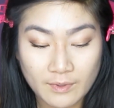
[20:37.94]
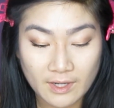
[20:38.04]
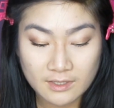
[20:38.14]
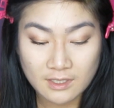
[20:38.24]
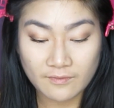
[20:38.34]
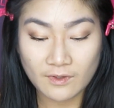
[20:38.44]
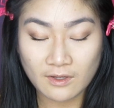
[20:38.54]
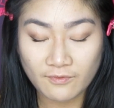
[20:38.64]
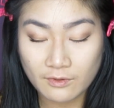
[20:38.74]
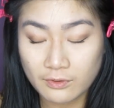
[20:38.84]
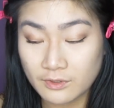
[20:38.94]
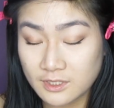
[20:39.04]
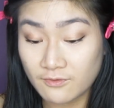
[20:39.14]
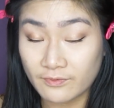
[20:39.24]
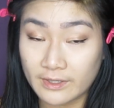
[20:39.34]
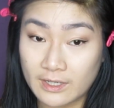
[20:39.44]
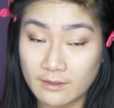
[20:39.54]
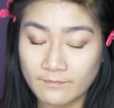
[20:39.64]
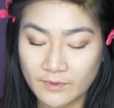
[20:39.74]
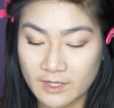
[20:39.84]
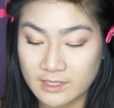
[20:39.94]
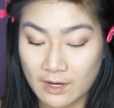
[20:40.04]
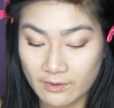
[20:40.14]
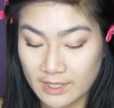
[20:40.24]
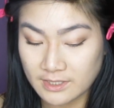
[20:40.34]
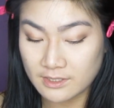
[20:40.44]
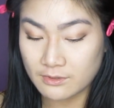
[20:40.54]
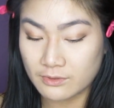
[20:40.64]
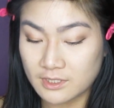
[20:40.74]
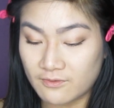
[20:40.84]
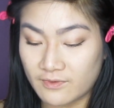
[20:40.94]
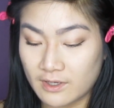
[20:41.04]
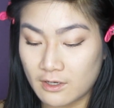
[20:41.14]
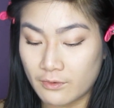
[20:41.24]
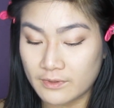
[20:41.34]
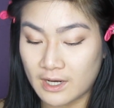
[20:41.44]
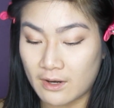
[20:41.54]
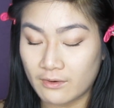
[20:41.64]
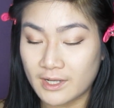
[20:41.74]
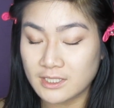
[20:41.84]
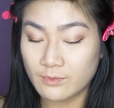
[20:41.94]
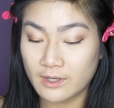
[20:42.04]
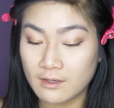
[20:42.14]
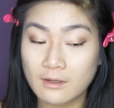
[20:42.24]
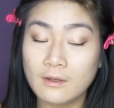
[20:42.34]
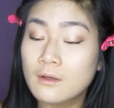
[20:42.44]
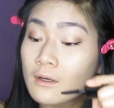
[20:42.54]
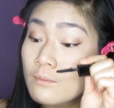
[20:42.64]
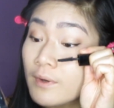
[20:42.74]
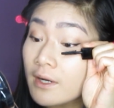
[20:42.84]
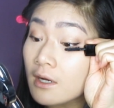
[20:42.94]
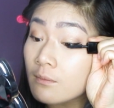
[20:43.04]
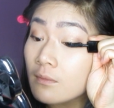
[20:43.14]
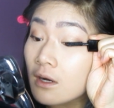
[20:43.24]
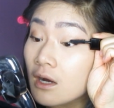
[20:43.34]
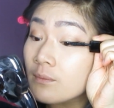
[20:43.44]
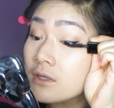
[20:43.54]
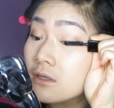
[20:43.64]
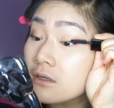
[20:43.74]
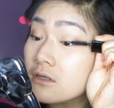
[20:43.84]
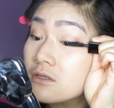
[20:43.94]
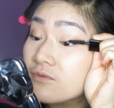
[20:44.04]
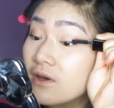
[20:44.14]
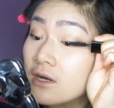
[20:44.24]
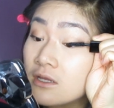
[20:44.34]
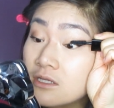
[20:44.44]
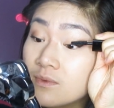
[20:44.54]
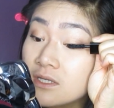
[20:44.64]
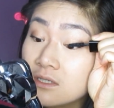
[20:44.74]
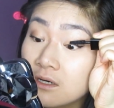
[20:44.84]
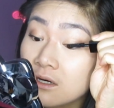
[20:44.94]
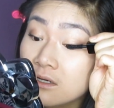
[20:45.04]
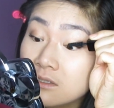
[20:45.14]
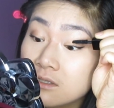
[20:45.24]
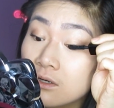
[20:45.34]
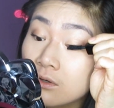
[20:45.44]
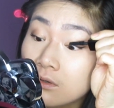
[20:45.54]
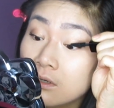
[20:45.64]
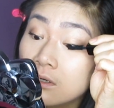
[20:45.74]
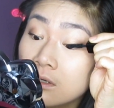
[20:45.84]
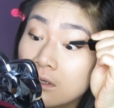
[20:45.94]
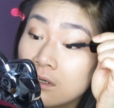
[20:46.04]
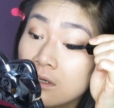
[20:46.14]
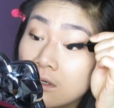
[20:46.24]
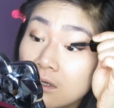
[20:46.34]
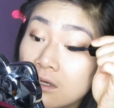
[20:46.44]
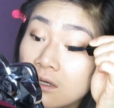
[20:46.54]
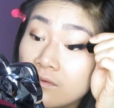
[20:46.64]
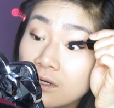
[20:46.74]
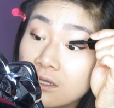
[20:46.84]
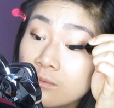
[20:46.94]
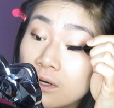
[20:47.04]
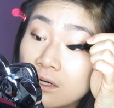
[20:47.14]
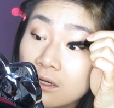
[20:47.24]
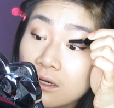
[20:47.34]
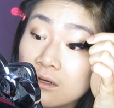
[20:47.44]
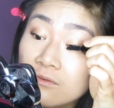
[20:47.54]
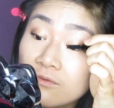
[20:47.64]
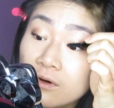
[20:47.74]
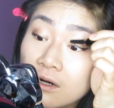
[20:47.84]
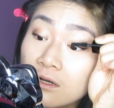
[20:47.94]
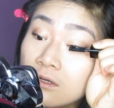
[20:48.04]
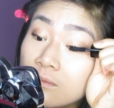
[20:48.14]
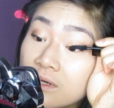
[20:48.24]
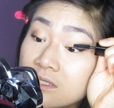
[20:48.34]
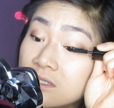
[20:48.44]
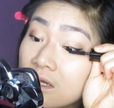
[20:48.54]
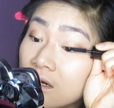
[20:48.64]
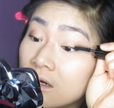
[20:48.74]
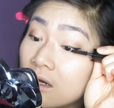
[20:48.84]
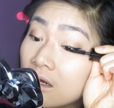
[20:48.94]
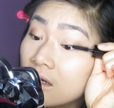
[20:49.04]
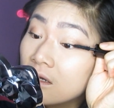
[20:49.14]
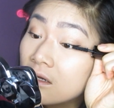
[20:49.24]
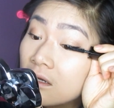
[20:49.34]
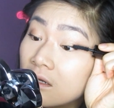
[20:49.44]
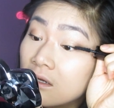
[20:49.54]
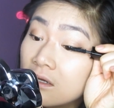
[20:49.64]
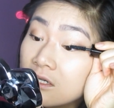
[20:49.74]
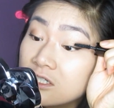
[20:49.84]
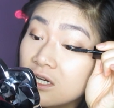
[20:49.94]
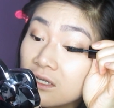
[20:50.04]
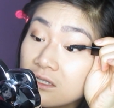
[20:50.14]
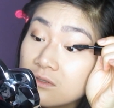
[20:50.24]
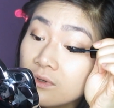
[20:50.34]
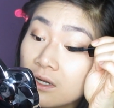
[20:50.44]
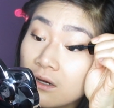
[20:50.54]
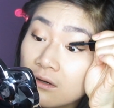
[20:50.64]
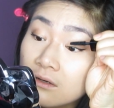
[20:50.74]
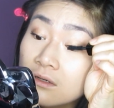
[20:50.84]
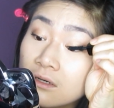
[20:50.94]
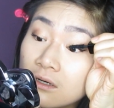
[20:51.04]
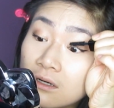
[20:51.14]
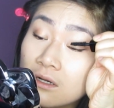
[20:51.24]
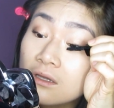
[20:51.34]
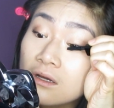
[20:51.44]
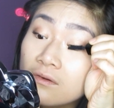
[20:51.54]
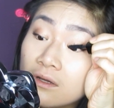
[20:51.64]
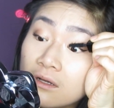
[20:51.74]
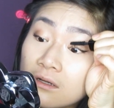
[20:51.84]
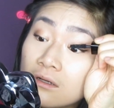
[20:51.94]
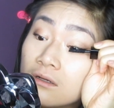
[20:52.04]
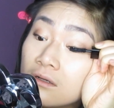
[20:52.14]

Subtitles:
But if you're looking for cruelty free, because Hourglass is cruelty free, go with the Hourglass one. But I'm a huge fan of this mascara, so if you're in the market for a new mascara, check this one out. You're gonna love it.